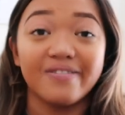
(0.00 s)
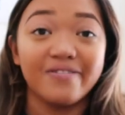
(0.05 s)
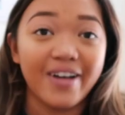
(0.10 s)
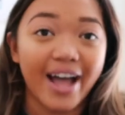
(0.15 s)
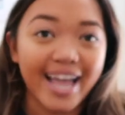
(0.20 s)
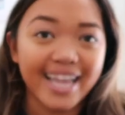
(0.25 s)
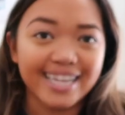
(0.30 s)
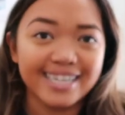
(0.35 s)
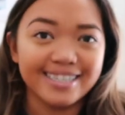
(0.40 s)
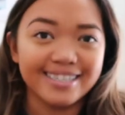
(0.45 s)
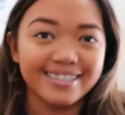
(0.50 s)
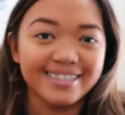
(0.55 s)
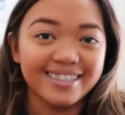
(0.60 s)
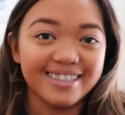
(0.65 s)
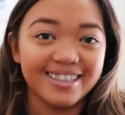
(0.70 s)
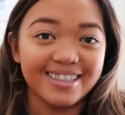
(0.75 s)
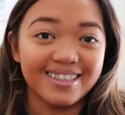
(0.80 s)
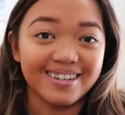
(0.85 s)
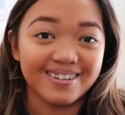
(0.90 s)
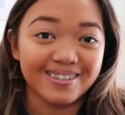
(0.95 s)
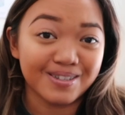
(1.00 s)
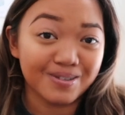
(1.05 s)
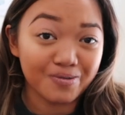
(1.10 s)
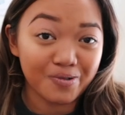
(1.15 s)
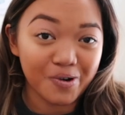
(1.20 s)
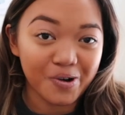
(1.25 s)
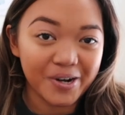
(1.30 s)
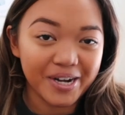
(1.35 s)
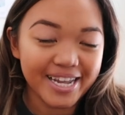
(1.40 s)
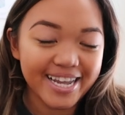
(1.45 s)
find their
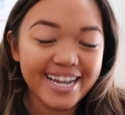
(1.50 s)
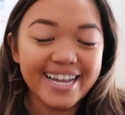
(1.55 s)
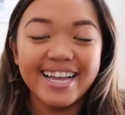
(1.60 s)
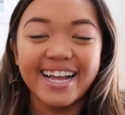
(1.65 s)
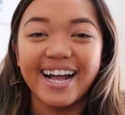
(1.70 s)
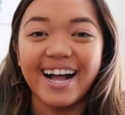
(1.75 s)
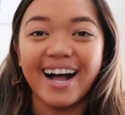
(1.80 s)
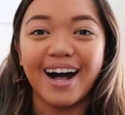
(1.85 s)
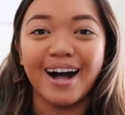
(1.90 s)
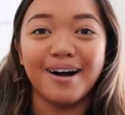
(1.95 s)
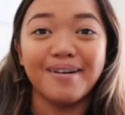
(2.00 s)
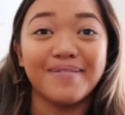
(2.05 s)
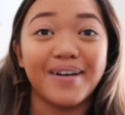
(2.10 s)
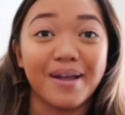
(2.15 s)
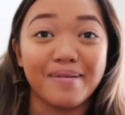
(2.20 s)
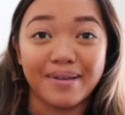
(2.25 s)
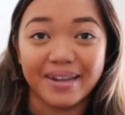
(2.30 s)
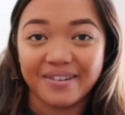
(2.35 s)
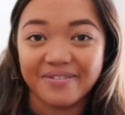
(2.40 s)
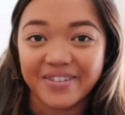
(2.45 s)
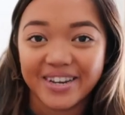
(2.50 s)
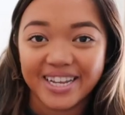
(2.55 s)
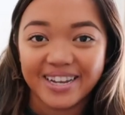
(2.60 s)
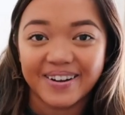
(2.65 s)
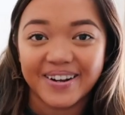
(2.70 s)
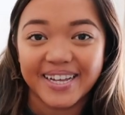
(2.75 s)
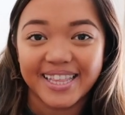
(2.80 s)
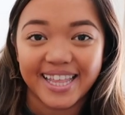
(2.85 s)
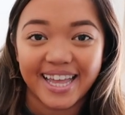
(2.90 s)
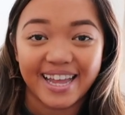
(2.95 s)
sorority. Um, I made a
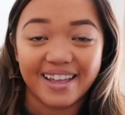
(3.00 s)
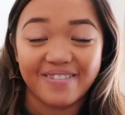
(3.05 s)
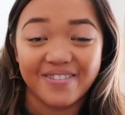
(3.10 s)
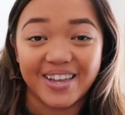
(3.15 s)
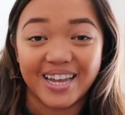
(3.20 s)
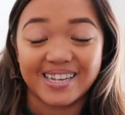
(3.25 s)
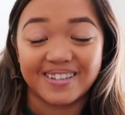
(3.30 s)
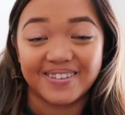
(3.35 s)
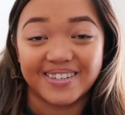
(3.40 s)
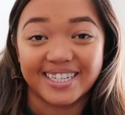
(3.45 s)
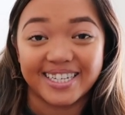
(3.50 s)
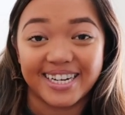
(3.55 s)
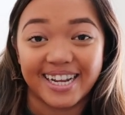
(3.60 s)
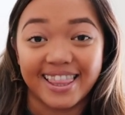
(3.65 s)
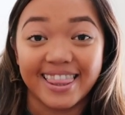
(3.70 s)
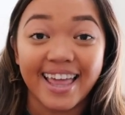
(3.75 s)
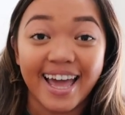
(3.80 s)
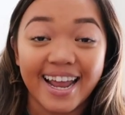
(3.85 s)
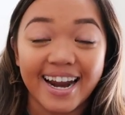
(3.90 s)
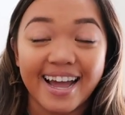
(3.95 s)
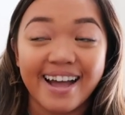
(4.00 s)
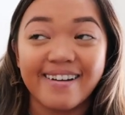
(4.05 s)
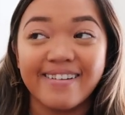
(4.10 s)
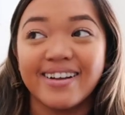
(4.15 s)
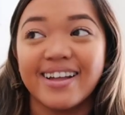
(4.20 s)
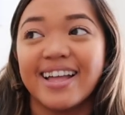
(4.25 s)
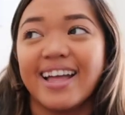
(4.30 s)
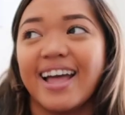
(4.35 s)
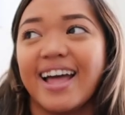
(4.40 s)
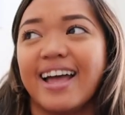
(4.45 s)
video on that if you guys want to check that
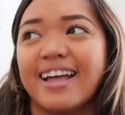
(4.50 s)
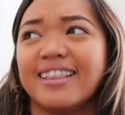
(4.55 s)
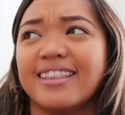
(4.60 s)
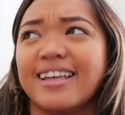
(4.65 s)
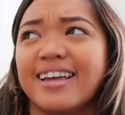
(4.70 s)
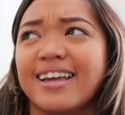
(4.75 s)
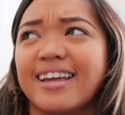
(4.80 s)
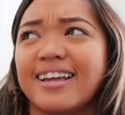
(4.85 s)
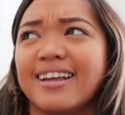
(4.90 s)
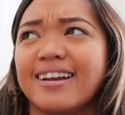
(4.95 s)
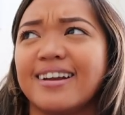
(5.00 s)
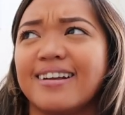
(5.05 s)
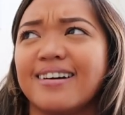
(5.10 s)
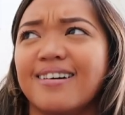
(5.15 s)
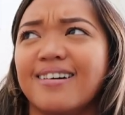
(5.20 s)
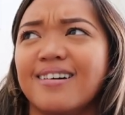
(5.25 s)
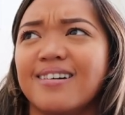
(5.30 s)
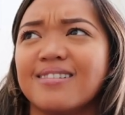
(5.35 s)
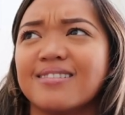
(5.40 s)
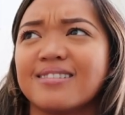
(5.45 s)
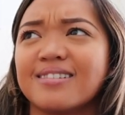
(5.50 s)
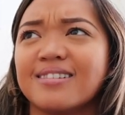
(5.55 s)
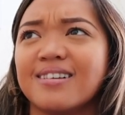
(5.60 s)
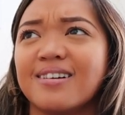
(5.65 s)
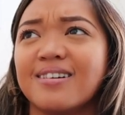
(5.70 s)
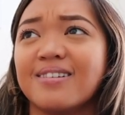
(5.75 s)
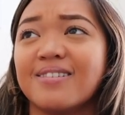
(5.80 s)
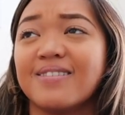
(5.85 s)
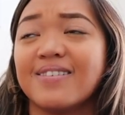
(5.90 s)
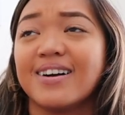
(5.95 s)
out. And then
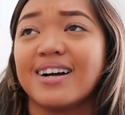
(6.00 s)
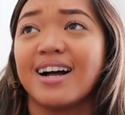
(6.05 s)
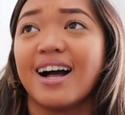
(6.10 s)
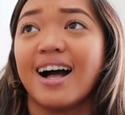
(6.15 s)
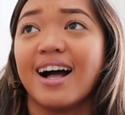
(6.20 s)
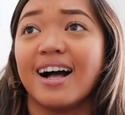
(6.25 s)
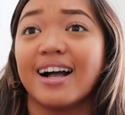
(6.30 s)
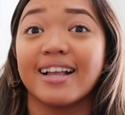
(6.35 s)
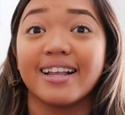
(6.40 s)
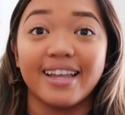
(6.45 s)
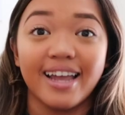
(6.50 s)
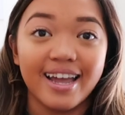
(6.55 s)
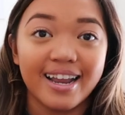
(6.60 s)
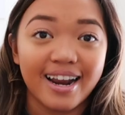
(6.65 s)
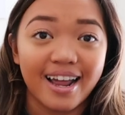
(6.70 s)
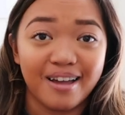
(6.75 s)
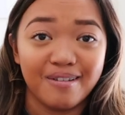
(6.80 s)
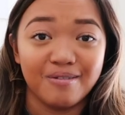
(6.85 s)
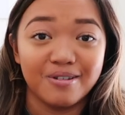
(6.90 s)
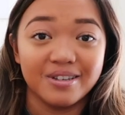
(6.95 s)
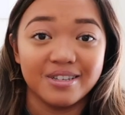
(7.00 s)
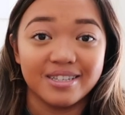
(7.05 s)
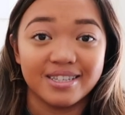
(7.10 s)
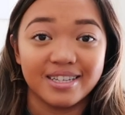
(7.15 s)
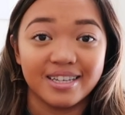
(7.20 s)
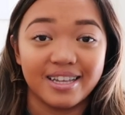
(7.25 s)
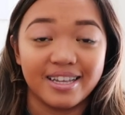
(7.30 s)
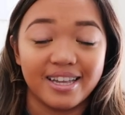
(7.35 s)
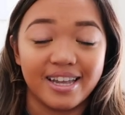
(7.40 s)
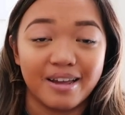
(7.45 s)
also, again, I
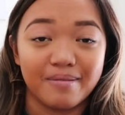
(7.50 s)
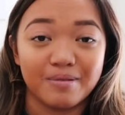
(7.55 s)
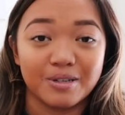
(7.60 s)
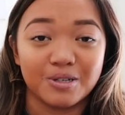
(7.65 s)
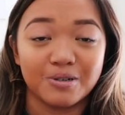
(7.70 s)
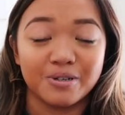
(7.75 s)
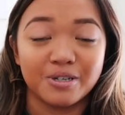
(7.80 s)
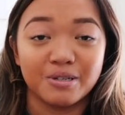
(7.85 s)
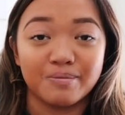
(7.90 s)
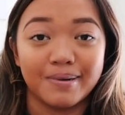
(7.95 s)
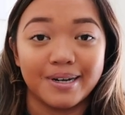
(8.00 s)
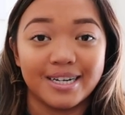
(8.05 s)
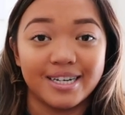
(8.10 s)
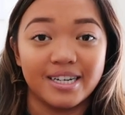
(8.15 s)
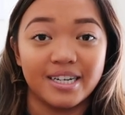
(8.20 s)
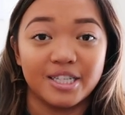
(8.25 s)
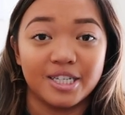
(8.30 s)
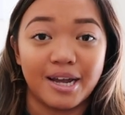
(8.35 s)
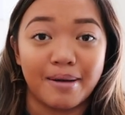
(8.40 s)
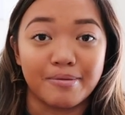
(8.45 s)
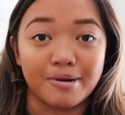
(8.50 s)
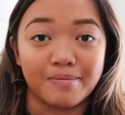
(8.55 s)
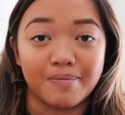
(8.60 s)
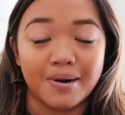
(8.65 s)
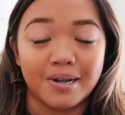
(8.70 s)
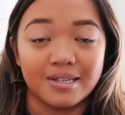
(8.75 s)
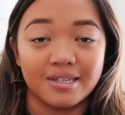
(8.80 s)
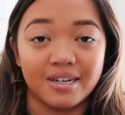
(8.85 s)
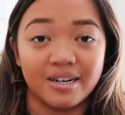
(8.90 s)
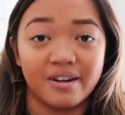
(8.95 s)
was campus correspondent and chapter
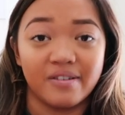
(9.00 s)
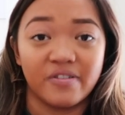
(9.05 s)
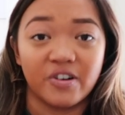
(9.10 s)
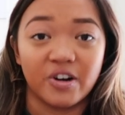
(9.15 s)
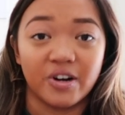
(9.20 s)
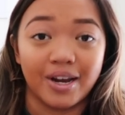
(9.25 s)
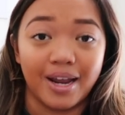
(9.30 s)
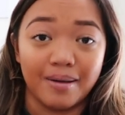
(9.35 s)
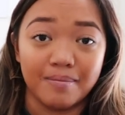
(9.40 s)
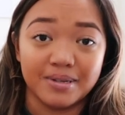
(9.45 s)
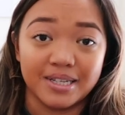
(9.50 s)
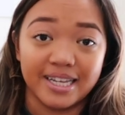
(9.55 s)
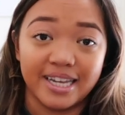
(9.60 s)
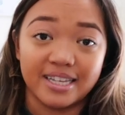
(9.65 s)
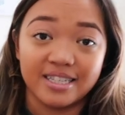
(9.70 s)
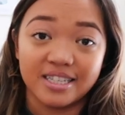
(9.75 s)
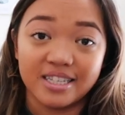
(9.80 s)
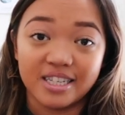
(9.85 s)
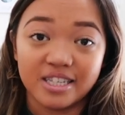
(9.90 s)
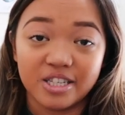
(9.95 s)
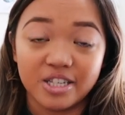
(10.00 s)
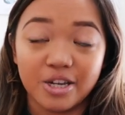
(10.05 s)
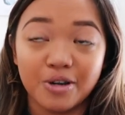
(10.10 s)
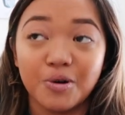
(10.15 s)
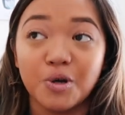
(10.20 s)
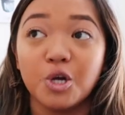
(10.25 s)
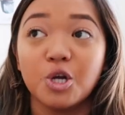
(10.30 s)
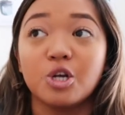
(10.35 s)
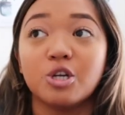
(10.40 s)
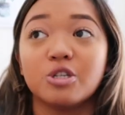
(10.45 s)
president of her campus at
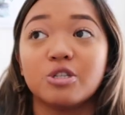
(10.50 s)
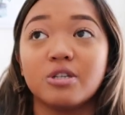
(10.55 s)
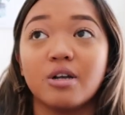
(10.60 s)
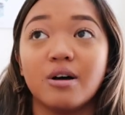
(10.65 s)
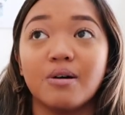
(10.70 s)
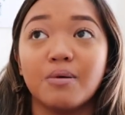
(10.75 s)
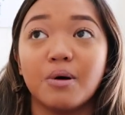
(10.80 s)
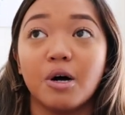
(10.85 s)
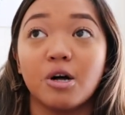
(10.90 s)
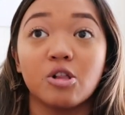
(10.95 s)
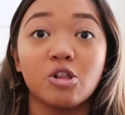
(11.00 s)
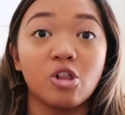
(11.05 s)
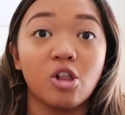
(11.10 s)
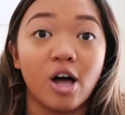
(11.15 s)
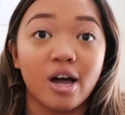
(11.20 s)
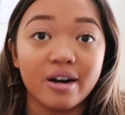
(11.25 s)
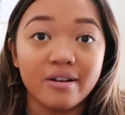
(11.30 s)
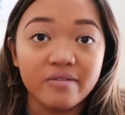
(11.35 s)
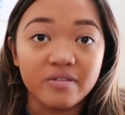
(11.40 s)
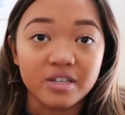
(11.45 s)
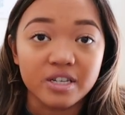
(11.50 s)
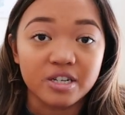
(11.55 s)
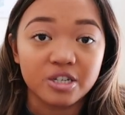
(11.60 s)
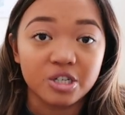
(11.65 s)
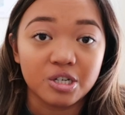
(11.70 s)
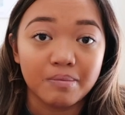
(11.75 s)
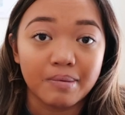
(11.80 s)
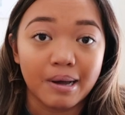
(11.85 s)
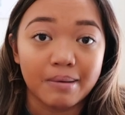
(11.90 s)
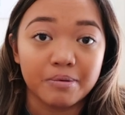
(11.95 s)
SDSU. So a lot of
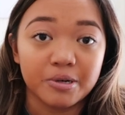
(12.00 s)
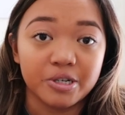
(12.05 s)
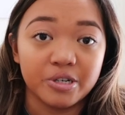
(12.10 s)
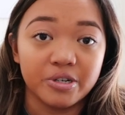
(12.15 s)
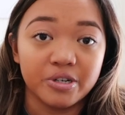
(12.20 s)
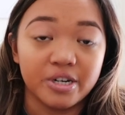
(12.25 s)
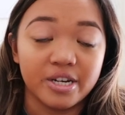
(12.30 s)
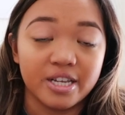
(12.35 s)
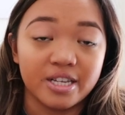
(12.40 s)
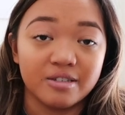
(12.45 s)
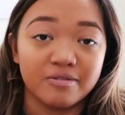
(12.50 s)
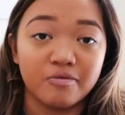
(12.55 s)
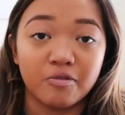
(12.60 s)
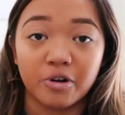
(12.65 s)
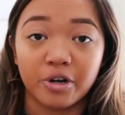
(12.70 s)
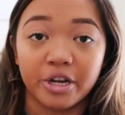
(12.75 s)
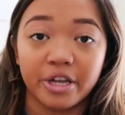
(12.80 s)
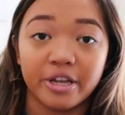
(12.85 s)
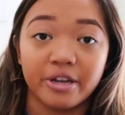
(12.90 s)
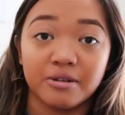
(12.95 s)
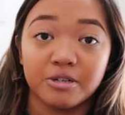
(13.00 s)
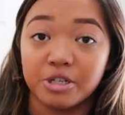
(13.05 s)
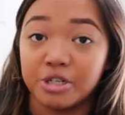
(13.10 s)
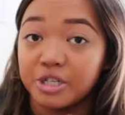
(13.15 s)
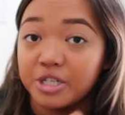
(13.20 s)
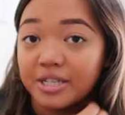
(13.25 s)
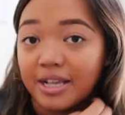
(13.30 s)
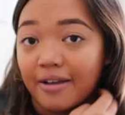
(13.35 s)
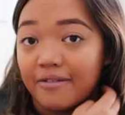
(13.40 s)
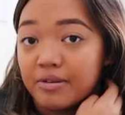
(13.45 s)
leadership opportunities for you.
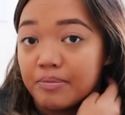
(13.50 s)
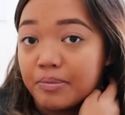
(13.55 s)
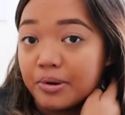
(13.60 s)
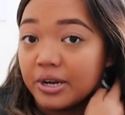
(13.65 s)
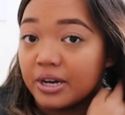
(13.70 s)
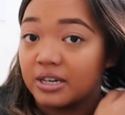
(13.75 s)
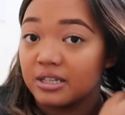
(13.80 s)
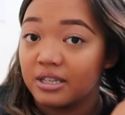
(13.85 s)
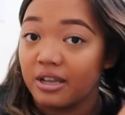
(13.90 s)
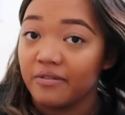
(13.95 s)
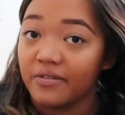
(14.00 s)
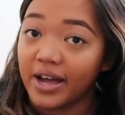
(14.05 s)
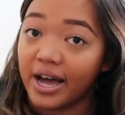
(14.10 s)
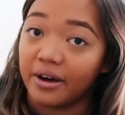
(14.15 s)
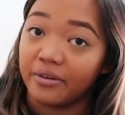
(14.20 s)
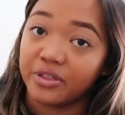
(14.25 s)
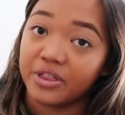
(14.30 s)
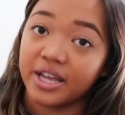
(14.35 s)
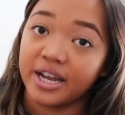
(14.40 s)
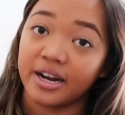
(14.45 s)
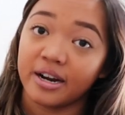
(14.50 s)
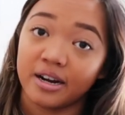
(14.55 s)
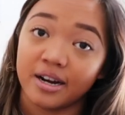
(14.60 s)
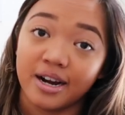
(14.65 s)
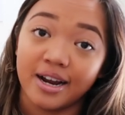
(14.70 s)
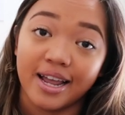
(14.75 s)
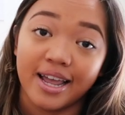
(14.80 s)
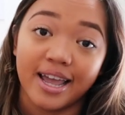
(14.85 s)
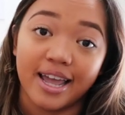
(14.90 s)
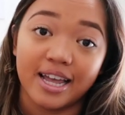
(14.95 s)
You just have to put yourself out
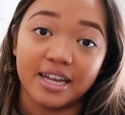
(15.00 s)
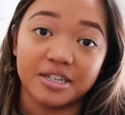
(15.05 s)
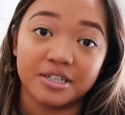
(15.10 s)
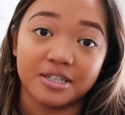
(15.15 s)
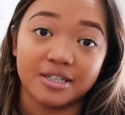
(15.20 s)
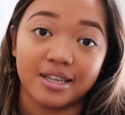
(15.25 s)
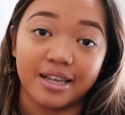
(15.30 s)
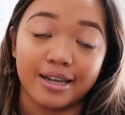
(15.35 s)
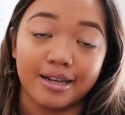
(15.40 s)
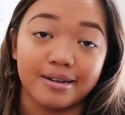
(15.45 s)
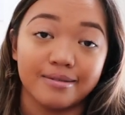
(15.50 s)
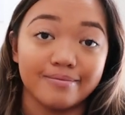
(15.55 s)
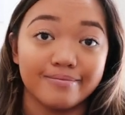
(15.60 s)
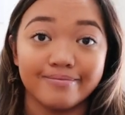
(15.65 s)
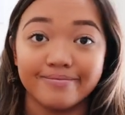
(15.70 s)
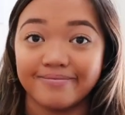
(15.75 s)
there and just like